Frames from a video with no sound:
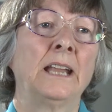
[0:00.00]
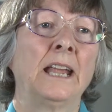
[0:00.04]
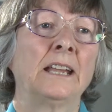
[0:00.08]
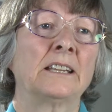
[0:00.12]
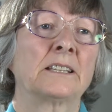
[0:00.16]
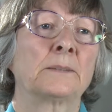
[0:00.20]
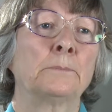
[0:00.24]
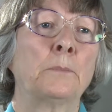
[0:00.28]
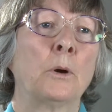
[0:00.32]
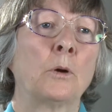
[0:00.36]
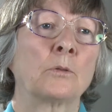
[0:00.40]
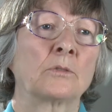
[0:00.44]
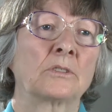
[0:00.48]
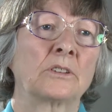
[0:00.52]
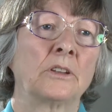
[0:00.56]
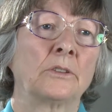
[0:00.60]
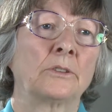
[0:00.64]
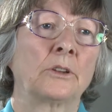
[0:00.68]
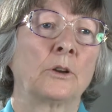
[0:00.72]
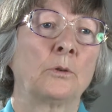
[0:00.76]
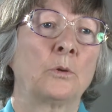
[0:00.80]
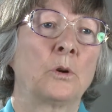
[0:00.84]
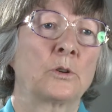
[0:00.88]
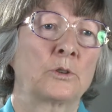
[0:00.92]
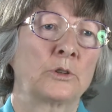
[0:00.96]
next box on
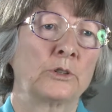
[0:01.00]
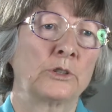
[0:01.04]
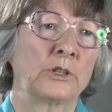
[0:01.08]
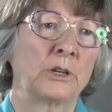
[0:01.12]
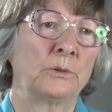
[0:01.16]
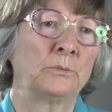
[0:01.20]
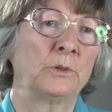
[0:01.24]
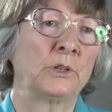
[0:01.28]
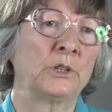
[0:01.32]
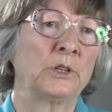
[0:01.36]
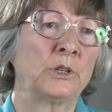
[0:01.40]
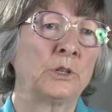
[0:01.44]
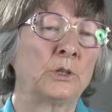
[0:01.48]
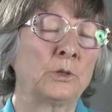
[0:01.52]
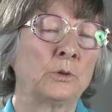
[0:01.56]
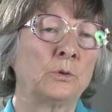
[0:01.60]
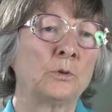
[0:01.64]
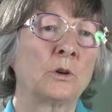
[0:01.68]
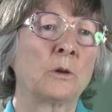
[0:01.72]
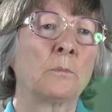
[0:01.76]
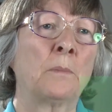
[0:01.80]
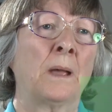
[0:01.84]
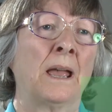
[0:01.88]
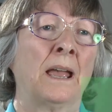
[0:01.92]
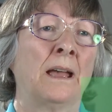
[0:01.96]
the quadrant I want to
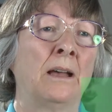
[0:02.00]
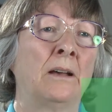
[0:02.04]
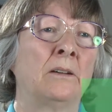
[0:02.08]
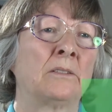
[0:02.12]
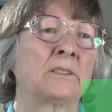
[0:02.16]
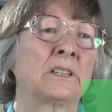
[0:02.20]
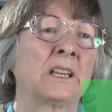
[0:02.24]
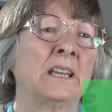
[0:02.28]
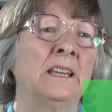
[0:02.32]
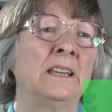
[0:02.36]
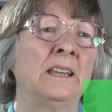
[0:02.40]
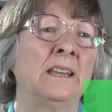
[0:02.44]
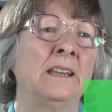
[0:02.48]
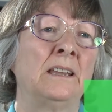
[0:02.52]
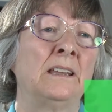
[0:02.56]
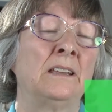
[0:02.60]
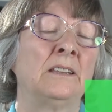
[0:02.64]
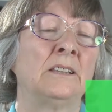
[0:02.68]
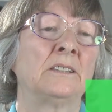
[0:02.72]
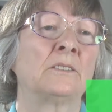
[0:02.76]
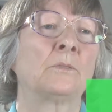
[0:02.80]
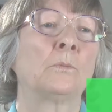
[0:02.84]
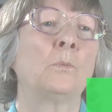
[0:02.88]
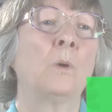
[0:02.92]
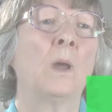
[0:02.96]
talk about is